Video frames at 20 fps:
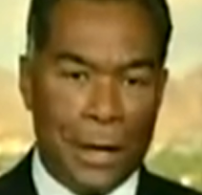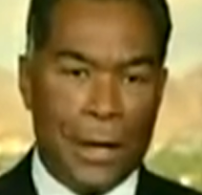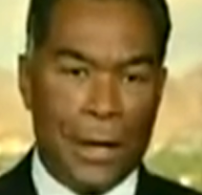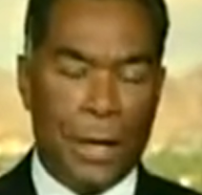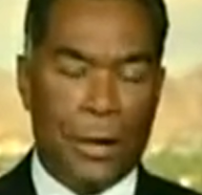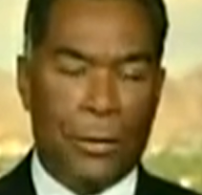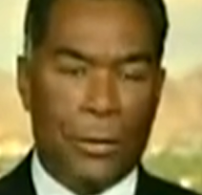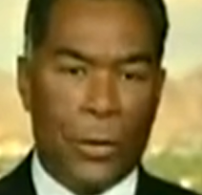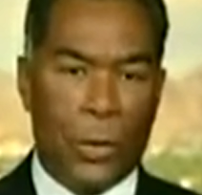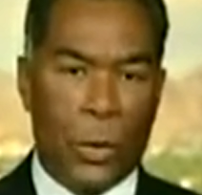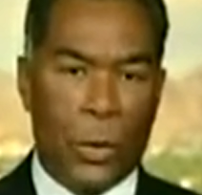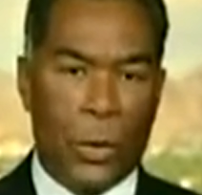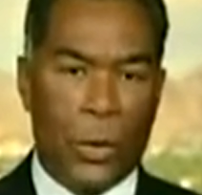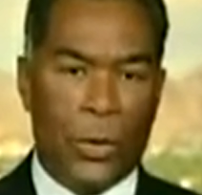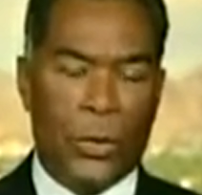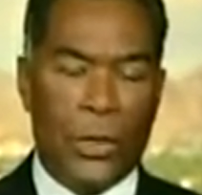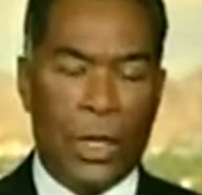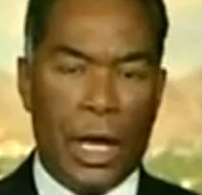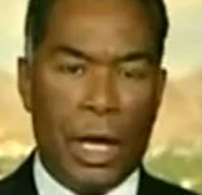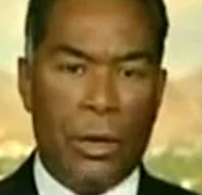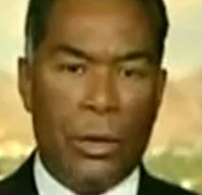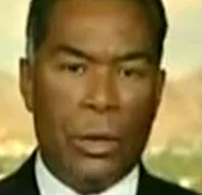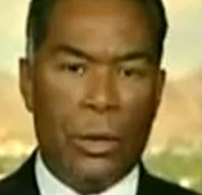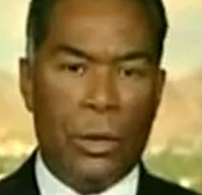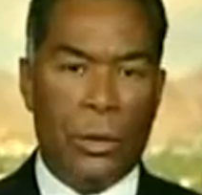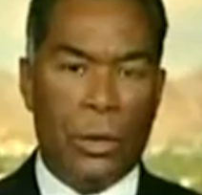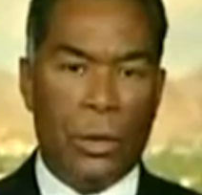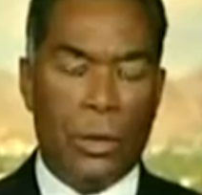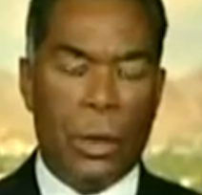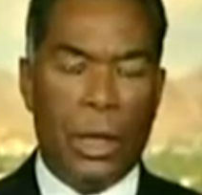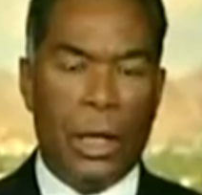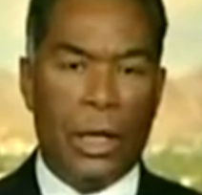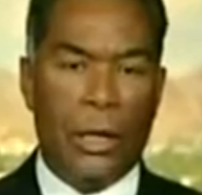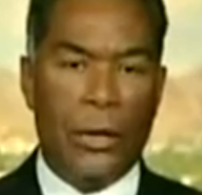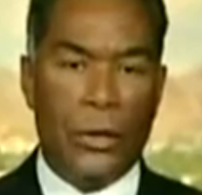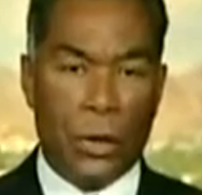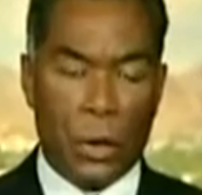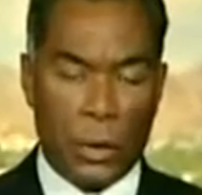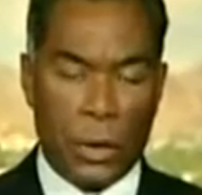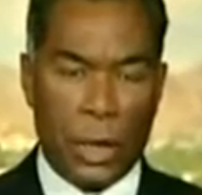Then, of course, how you
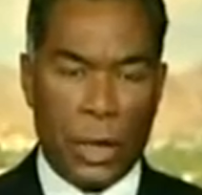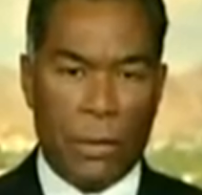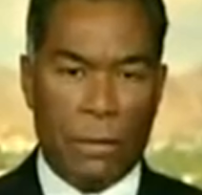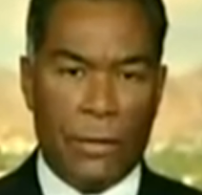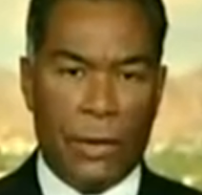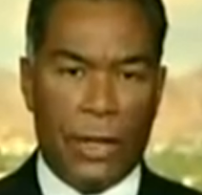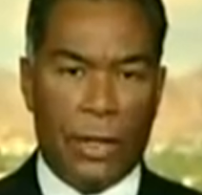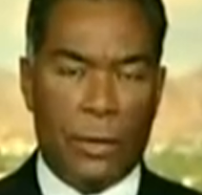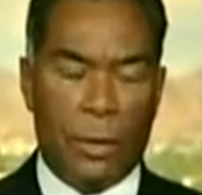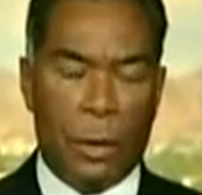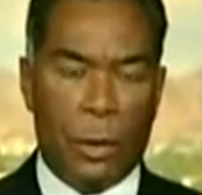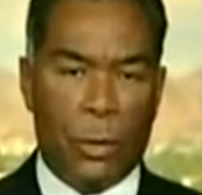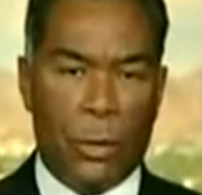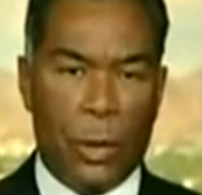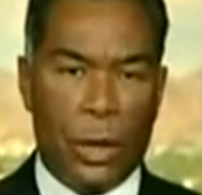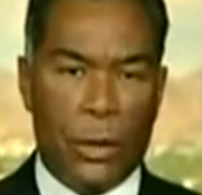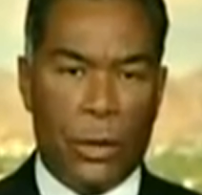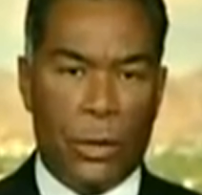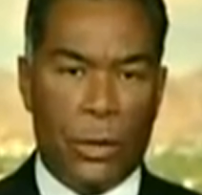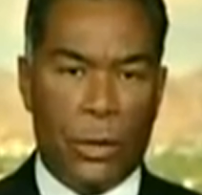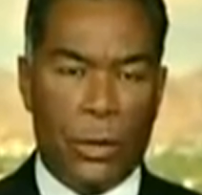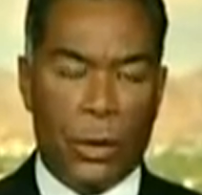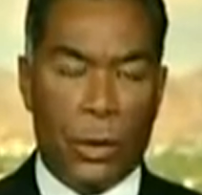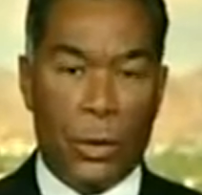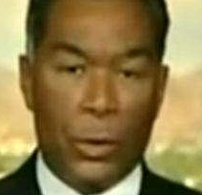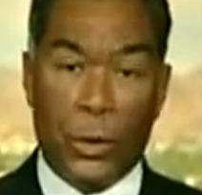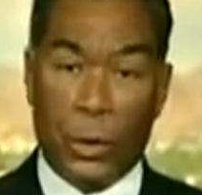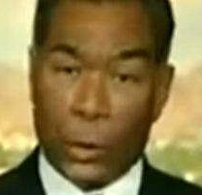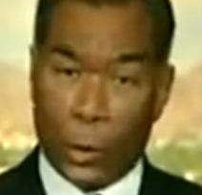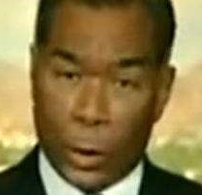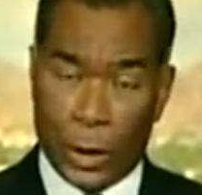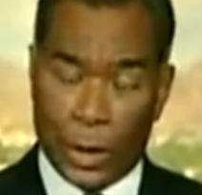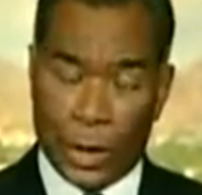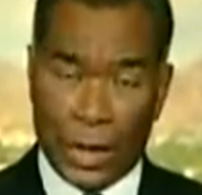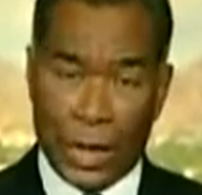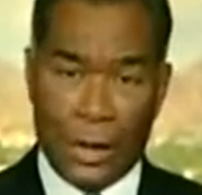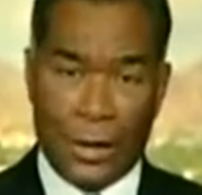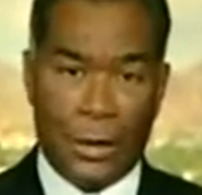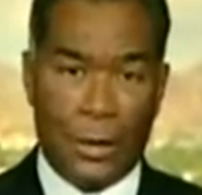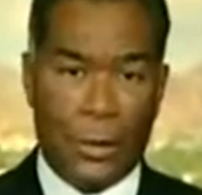sold the investment, whether you
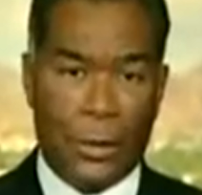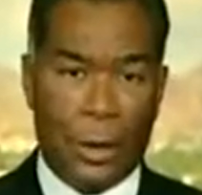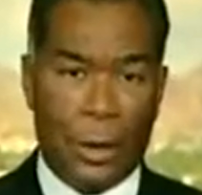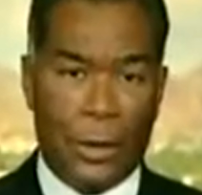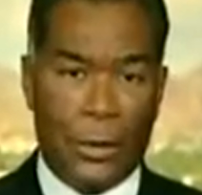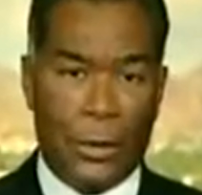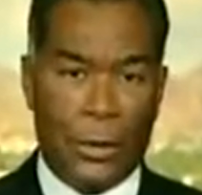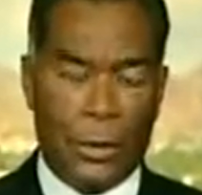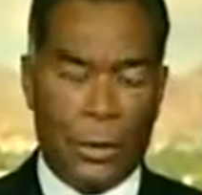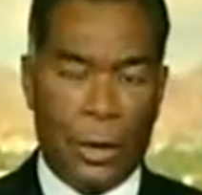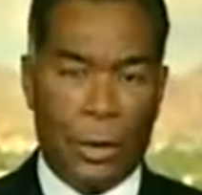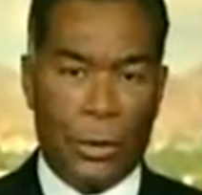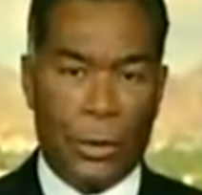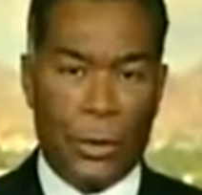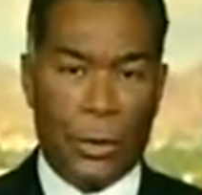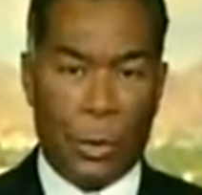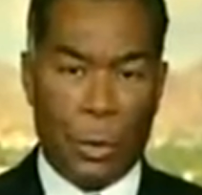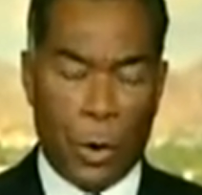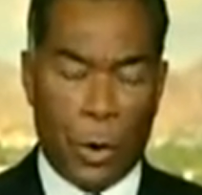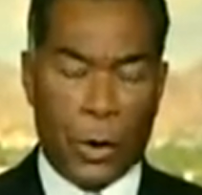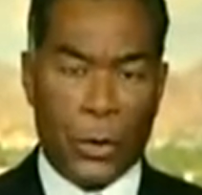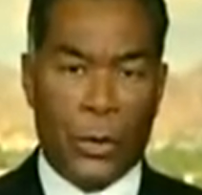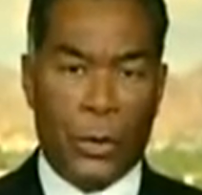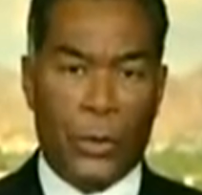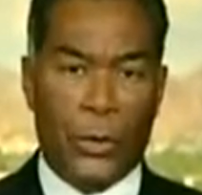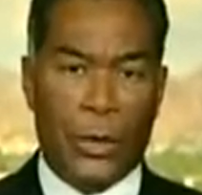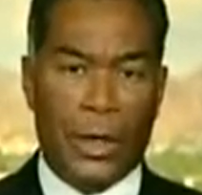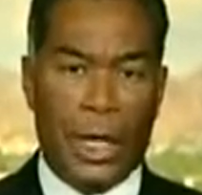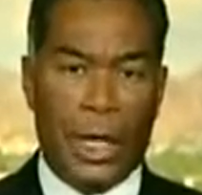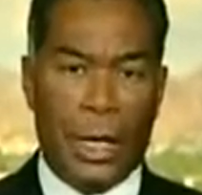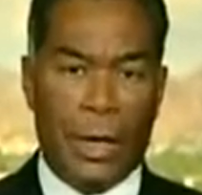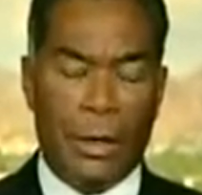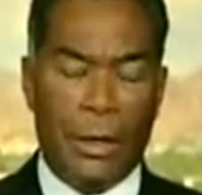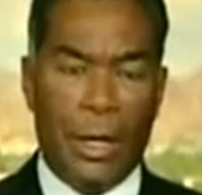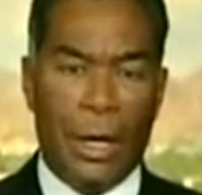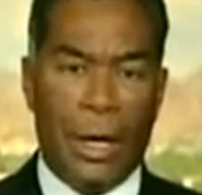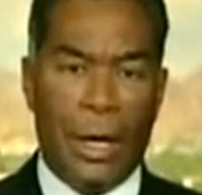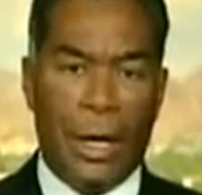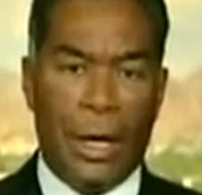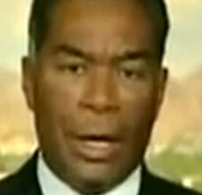shorted it, whether it was a partial
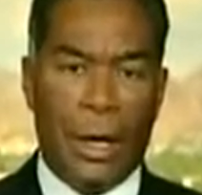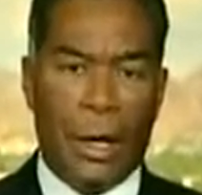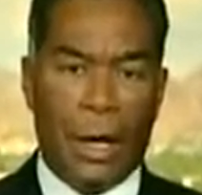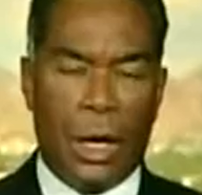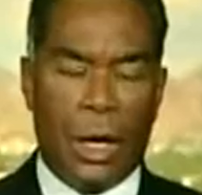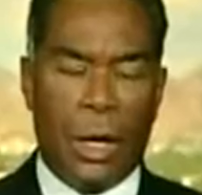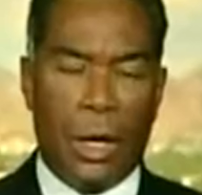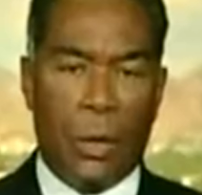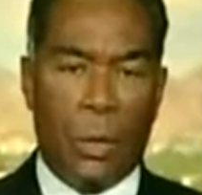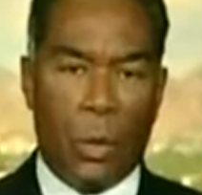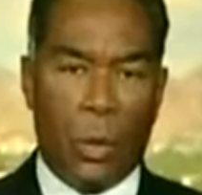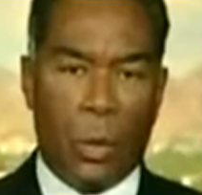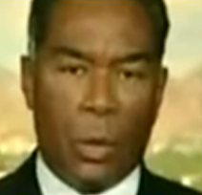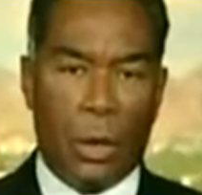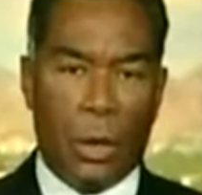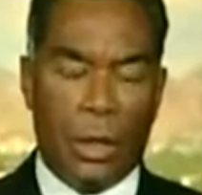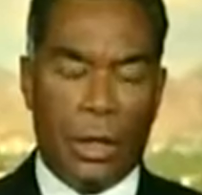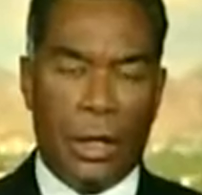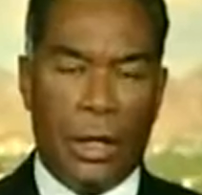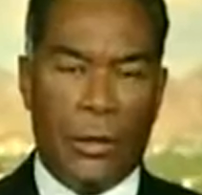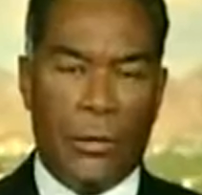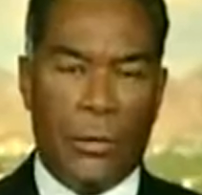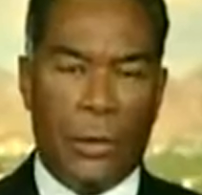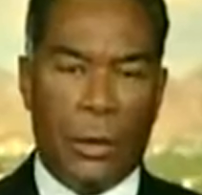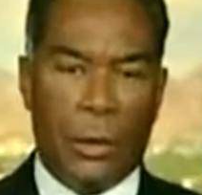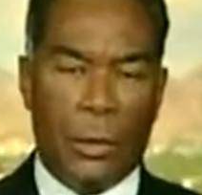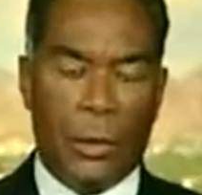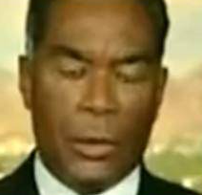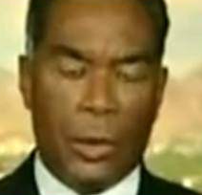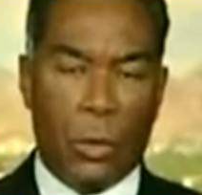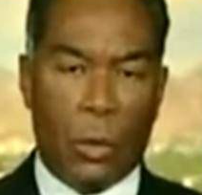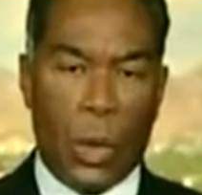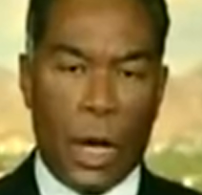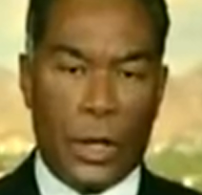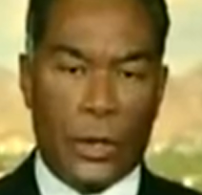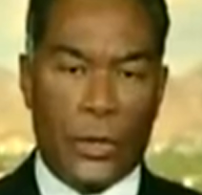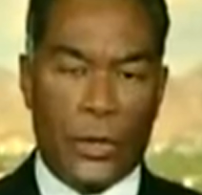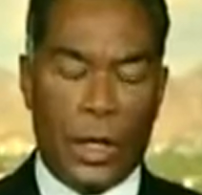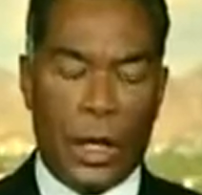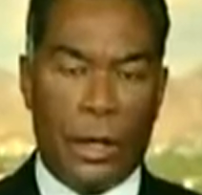sale, or if there was a
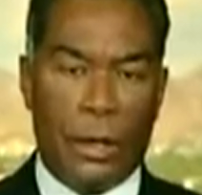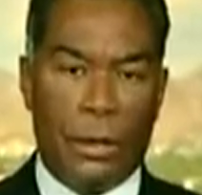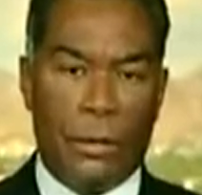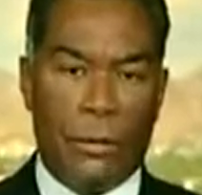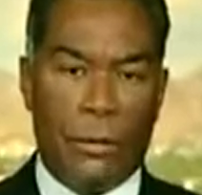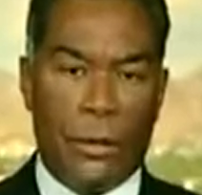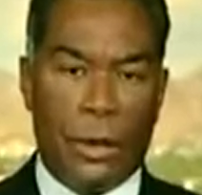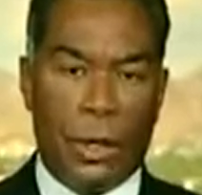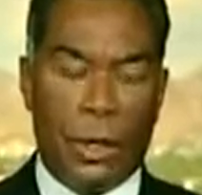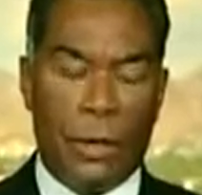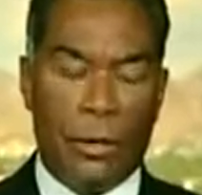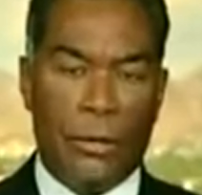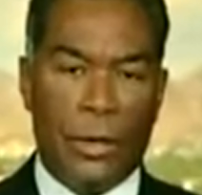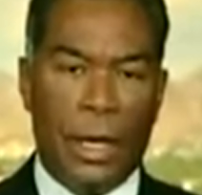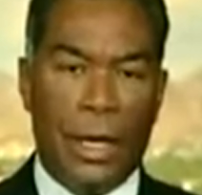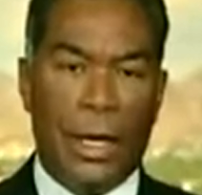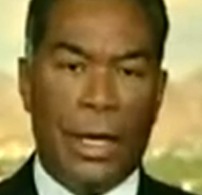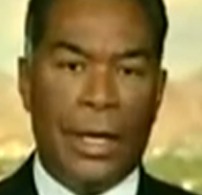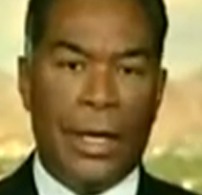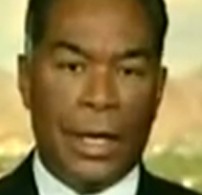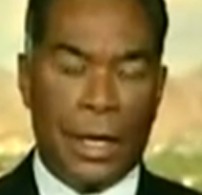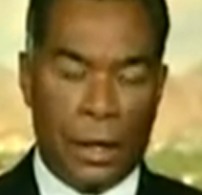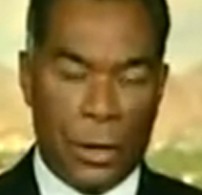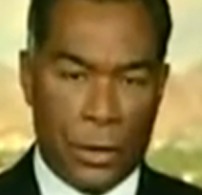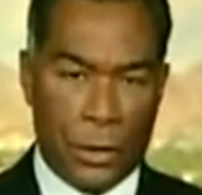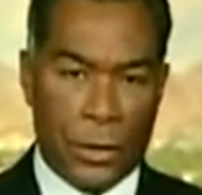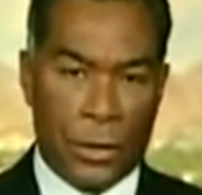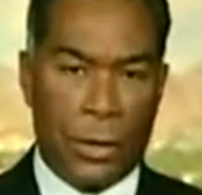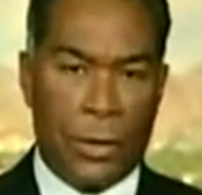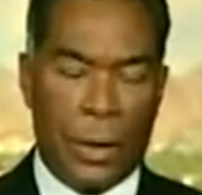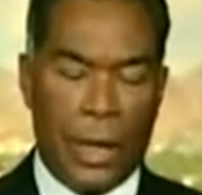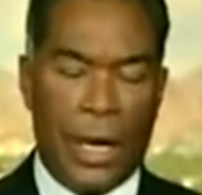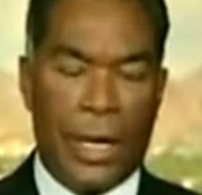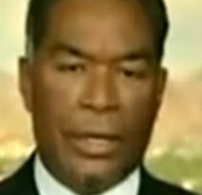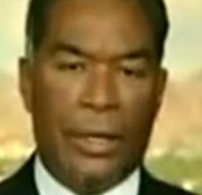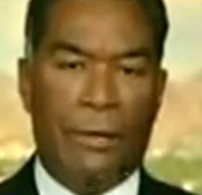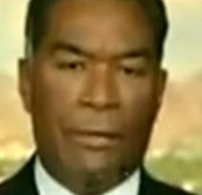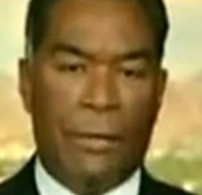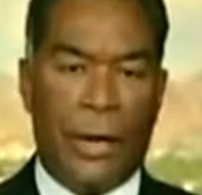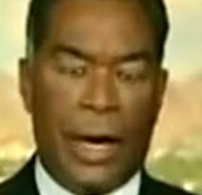wash sale involved, that also
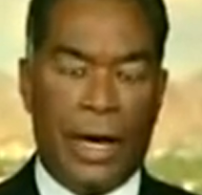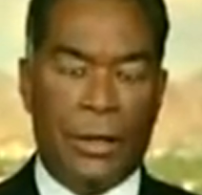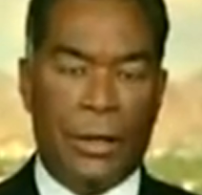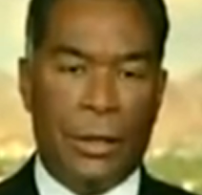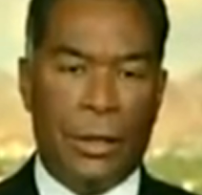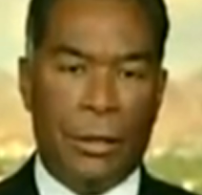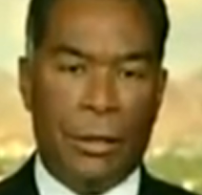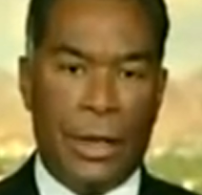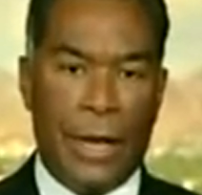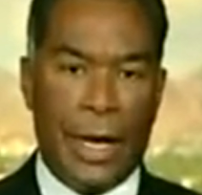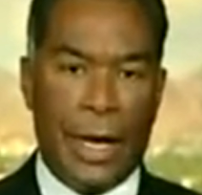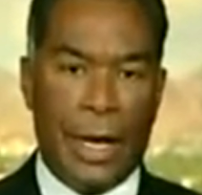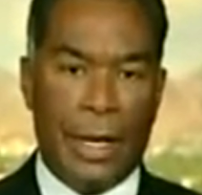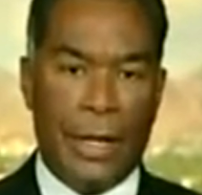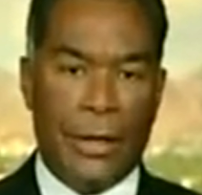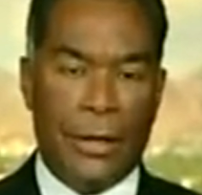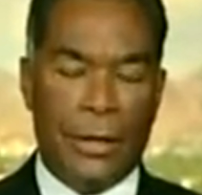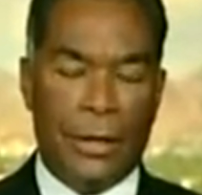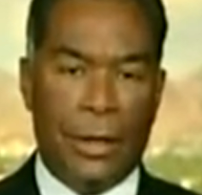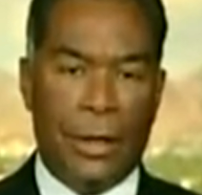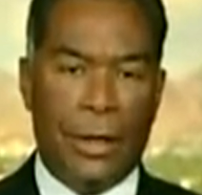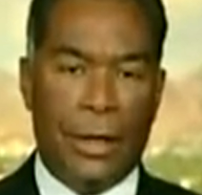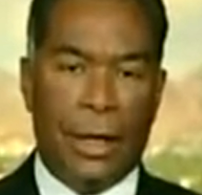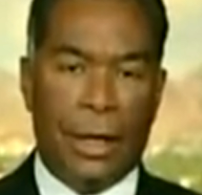has a factor, and